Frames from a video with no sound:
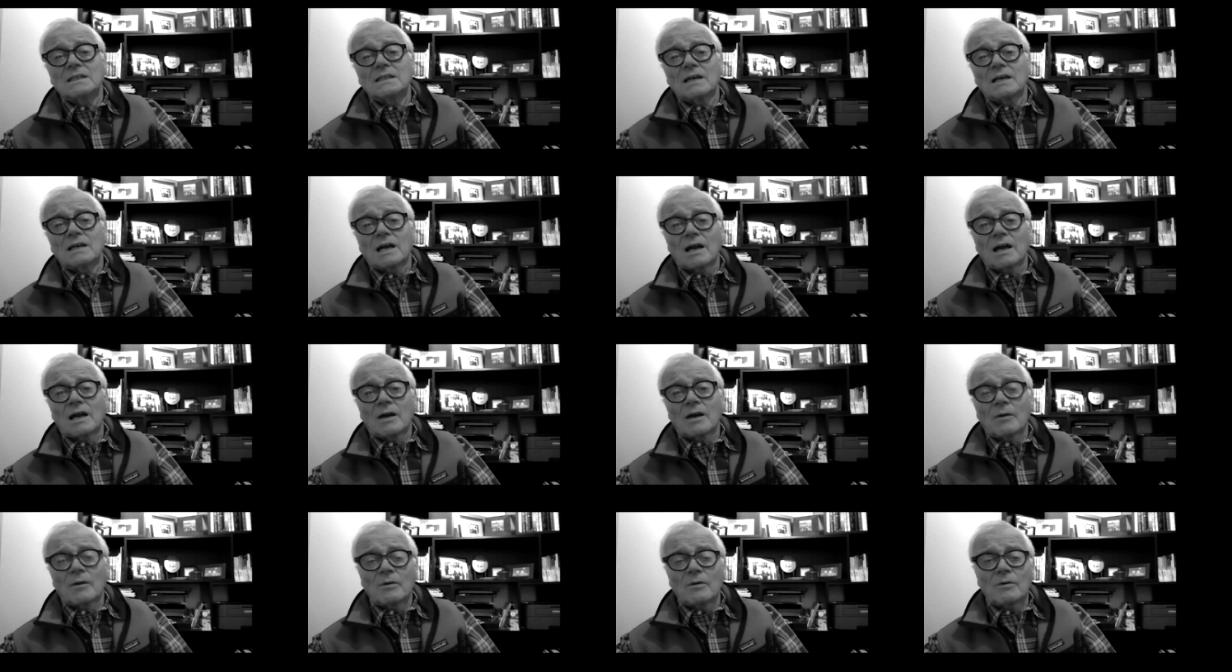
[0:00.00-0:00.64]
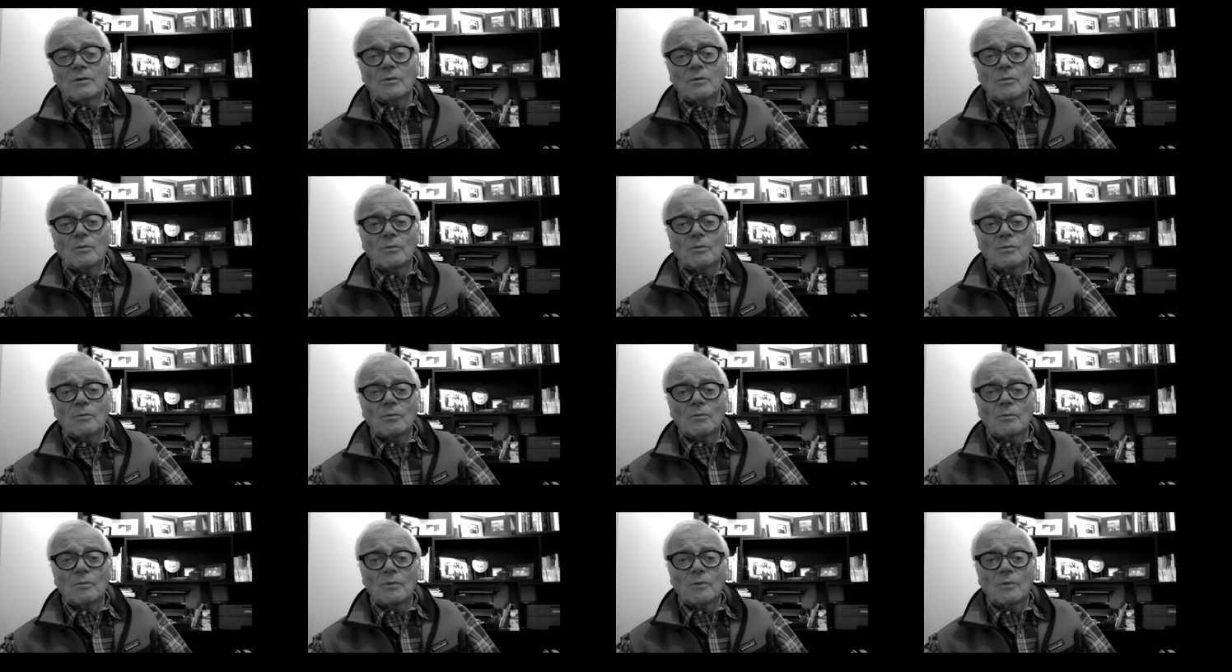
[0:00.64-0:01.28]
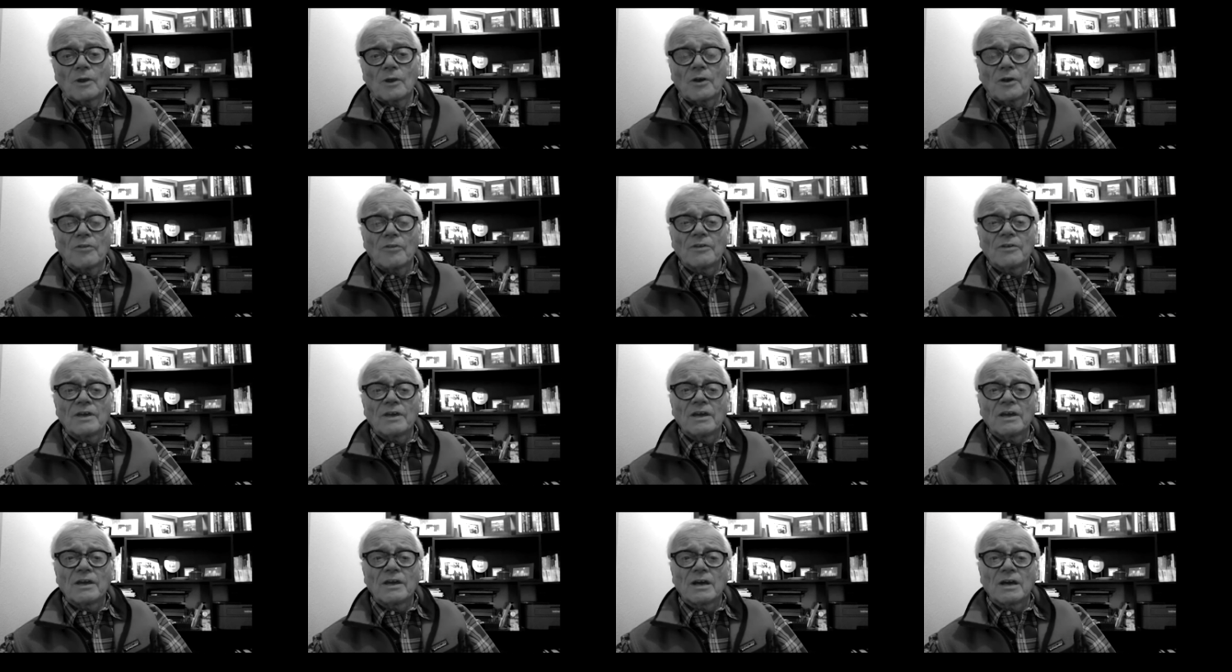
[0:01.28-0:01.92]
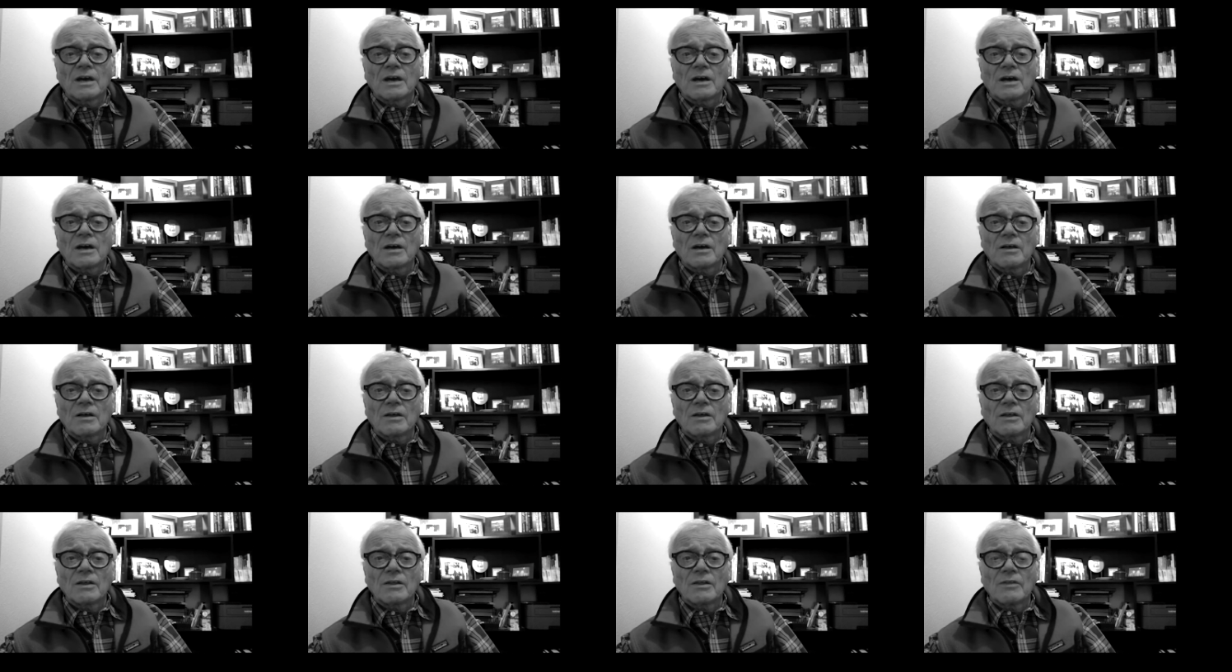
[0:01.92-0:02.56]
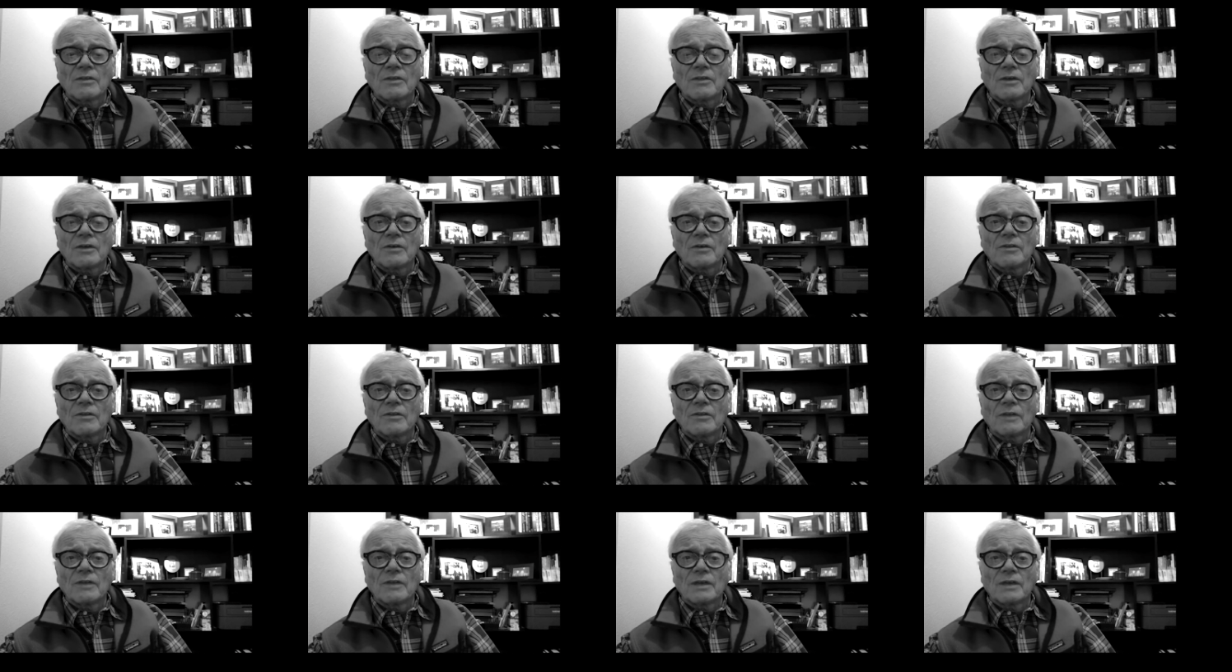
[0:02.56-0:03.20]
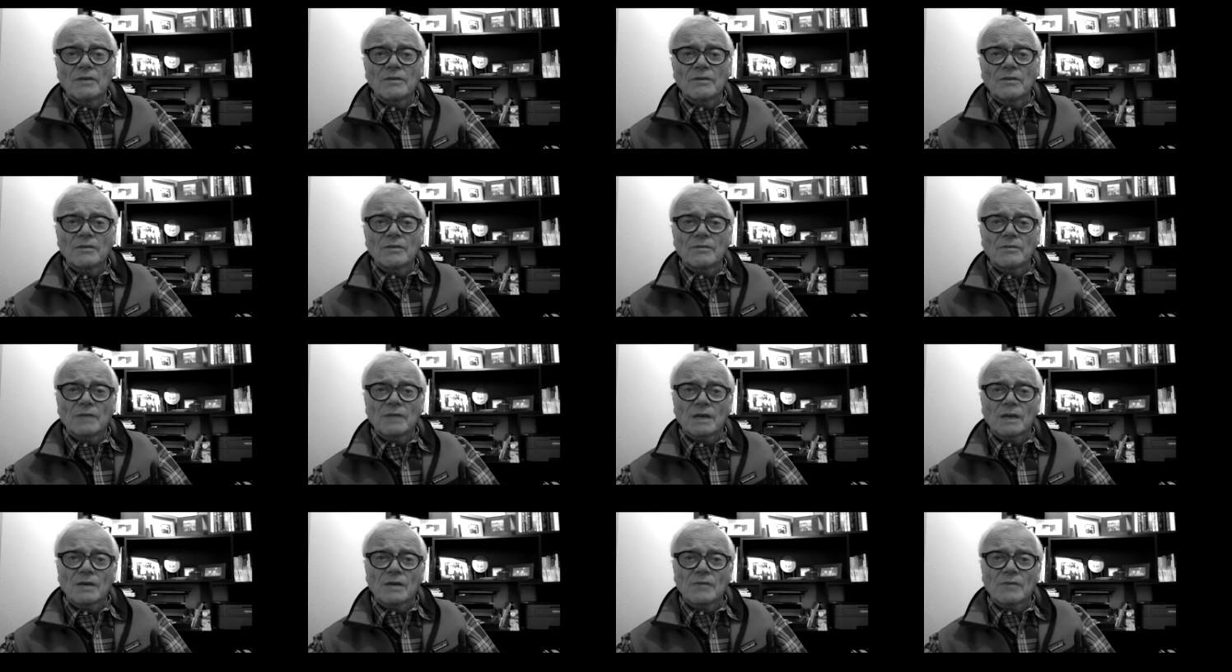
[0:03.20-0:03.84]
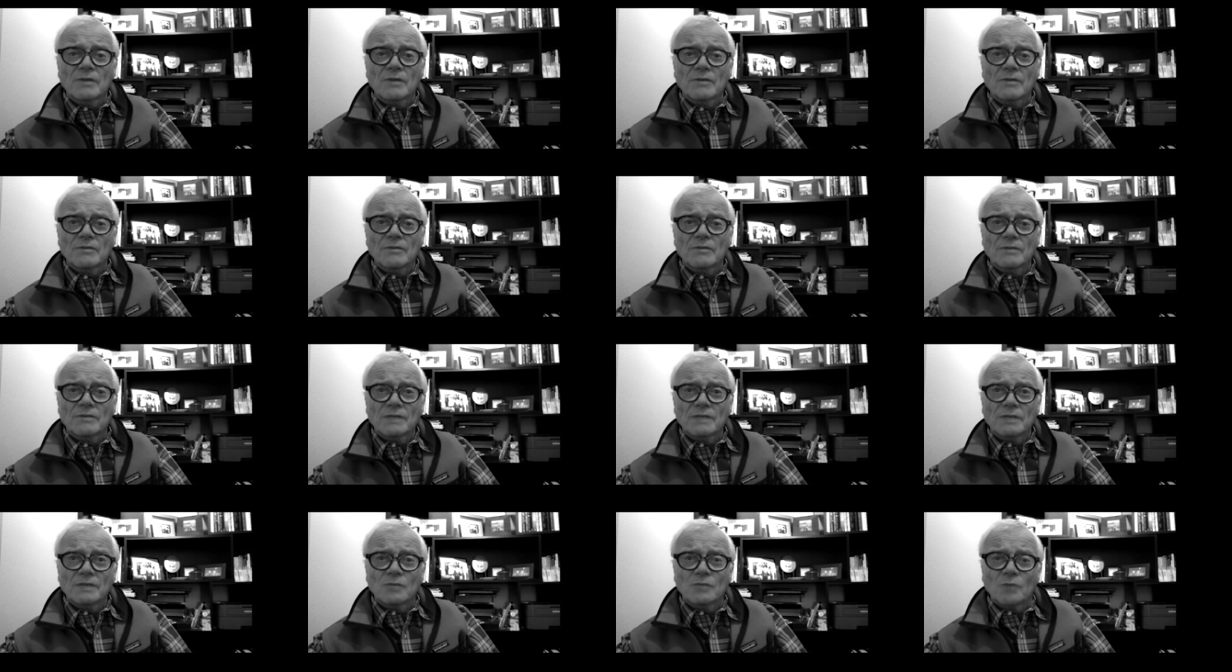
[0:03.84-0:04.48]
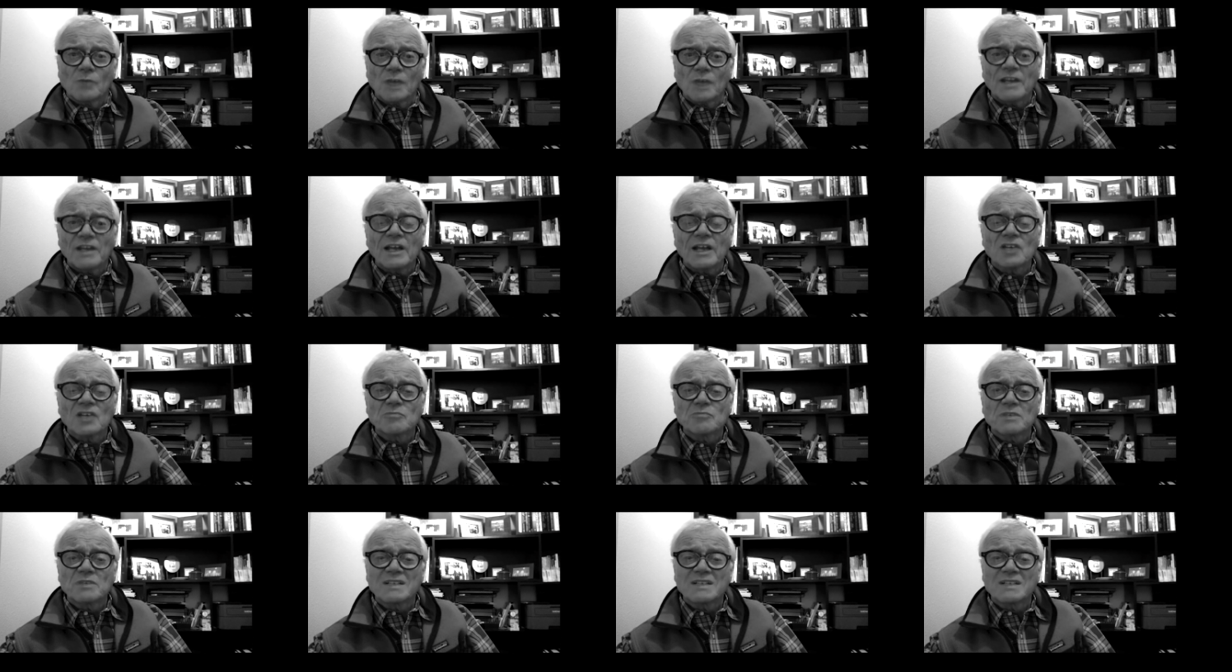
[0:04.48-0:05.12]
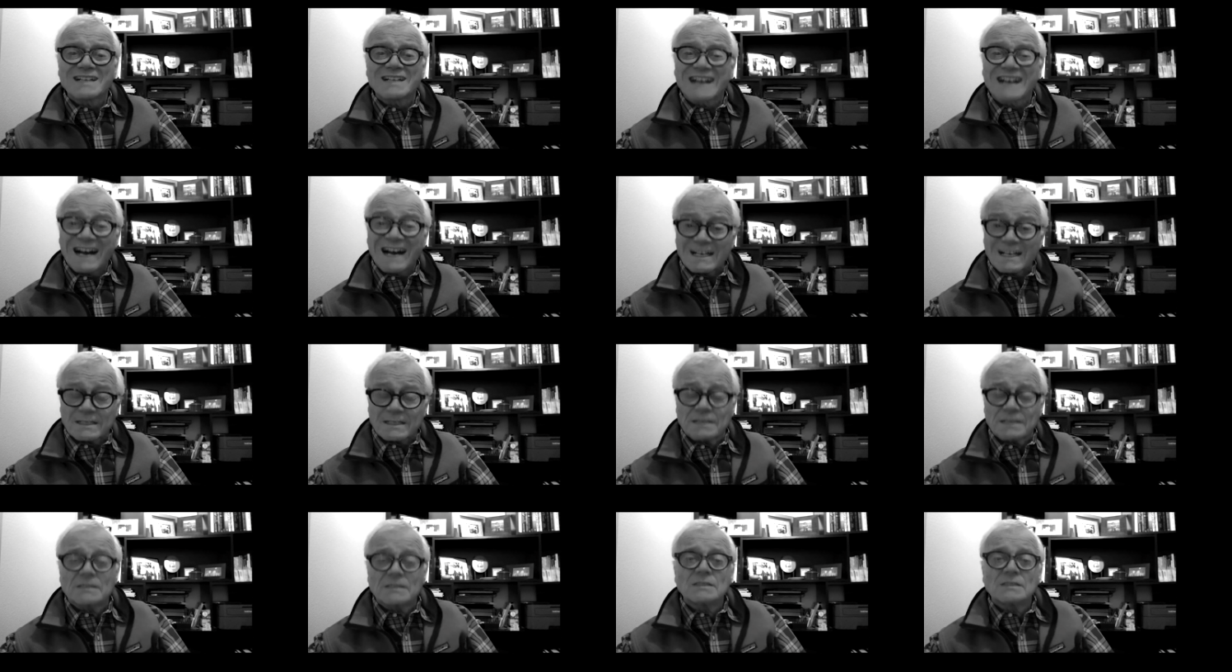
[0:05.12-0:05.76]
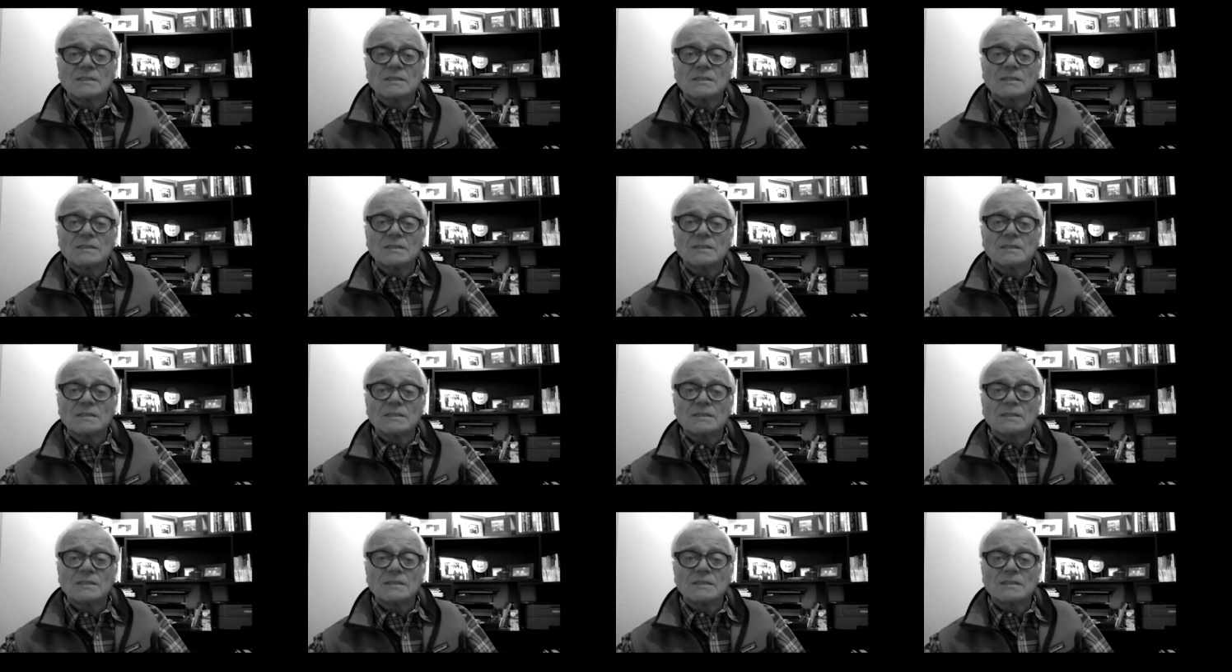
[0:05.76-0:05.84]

are where the uh, the the the wheat has been cut,